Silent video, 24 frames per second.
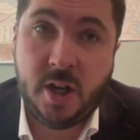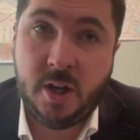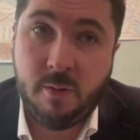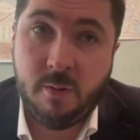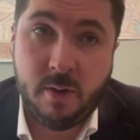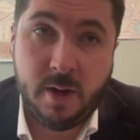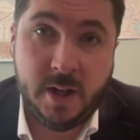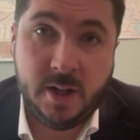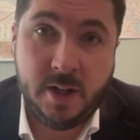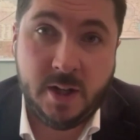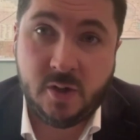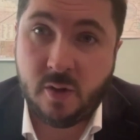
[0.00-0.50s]

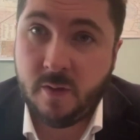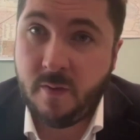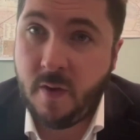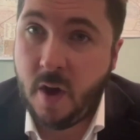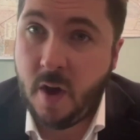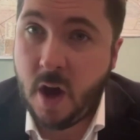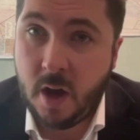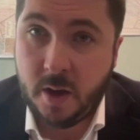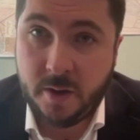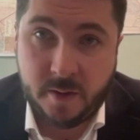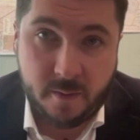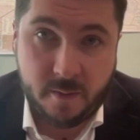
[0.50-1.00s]
genuinely sort
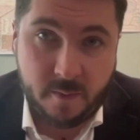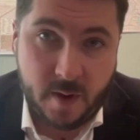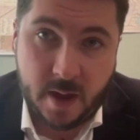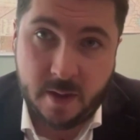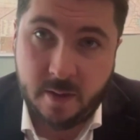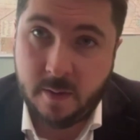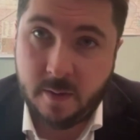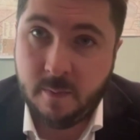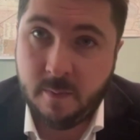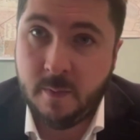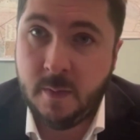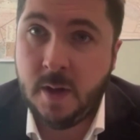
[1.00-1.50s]
of hard to
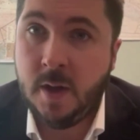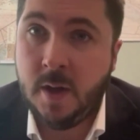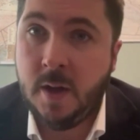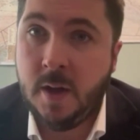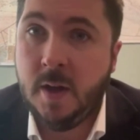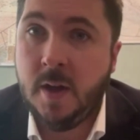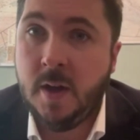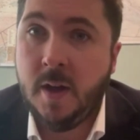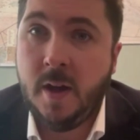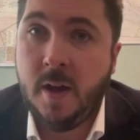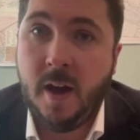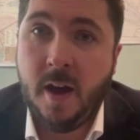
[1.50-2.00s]
fathom.
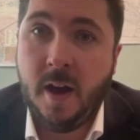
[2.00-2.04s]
